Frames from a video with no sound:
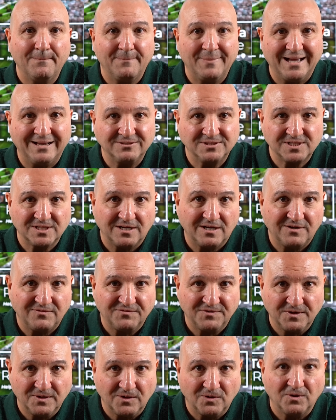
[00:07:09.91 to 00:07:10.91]
Bounce it
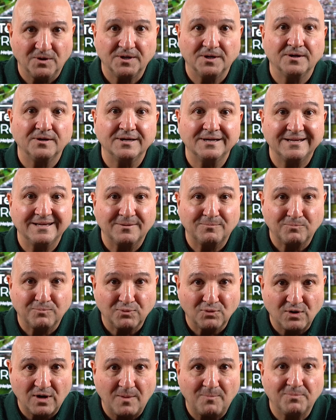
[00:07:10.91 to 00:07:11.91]
off your lawyer, get
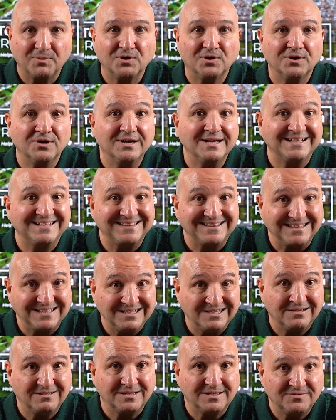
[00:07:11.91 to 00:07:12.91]
proper
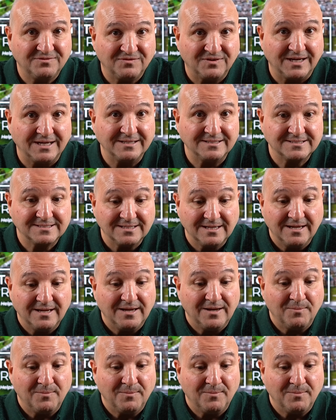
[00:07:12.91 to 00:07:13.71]
legal advice